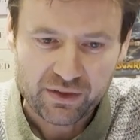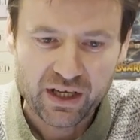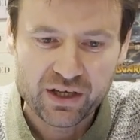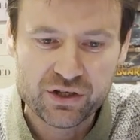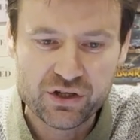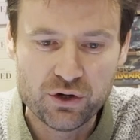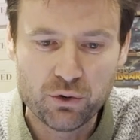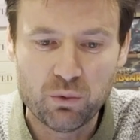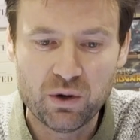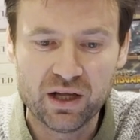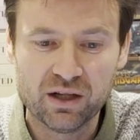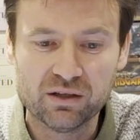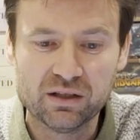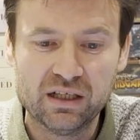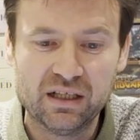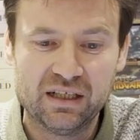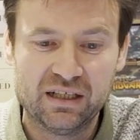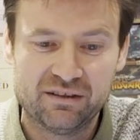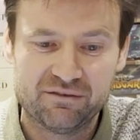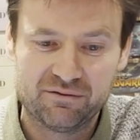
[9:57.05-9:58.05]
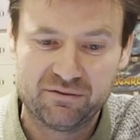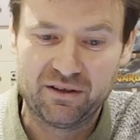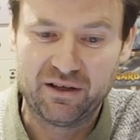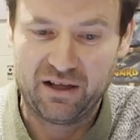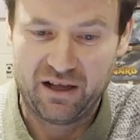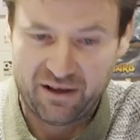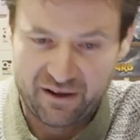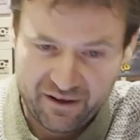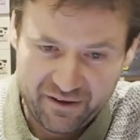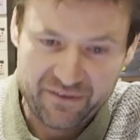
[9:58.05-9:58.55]
you will
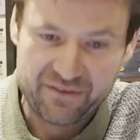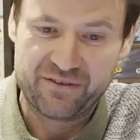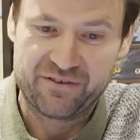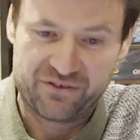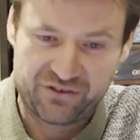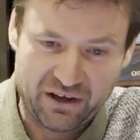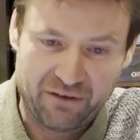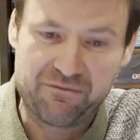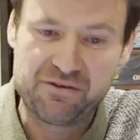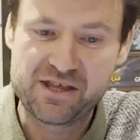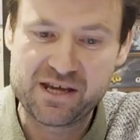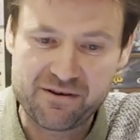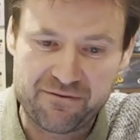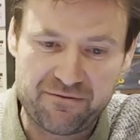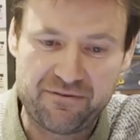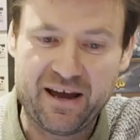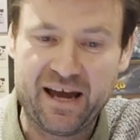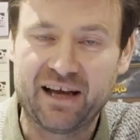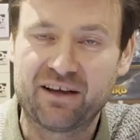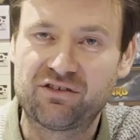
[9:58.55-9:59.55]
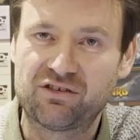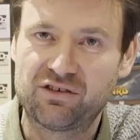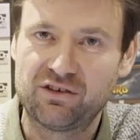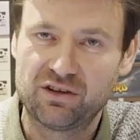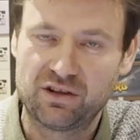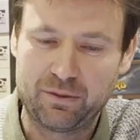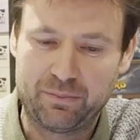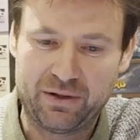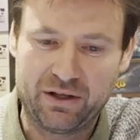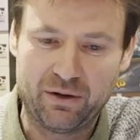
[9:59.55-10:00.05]
suffer the effects
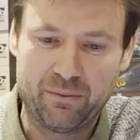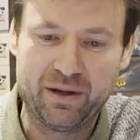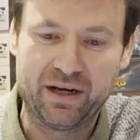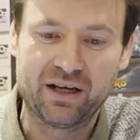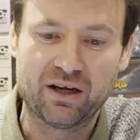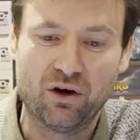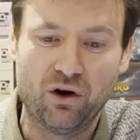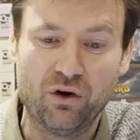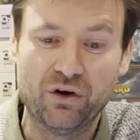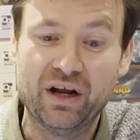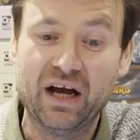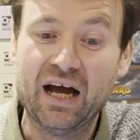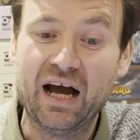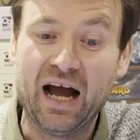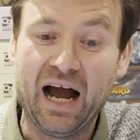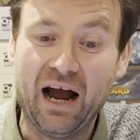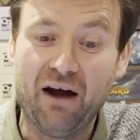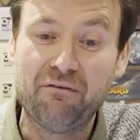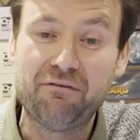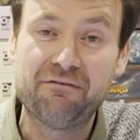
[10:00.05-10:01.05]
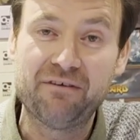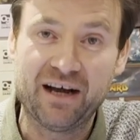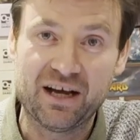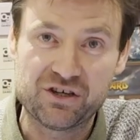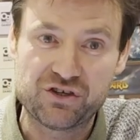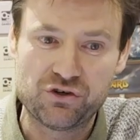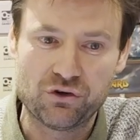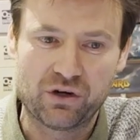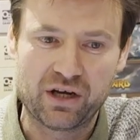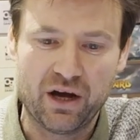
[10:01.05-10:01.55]
depending on how
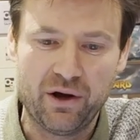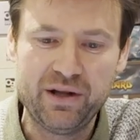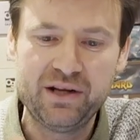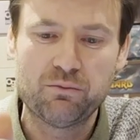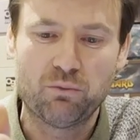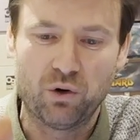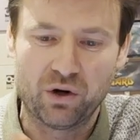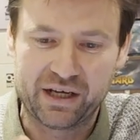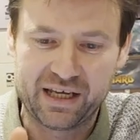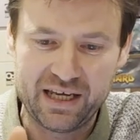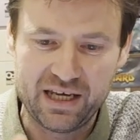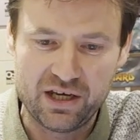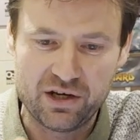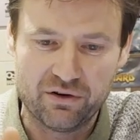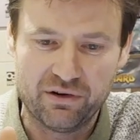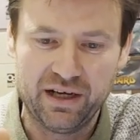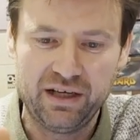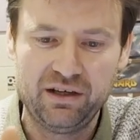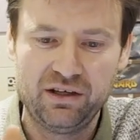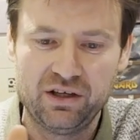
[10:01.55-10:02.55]
fast you're going, what gear you're in,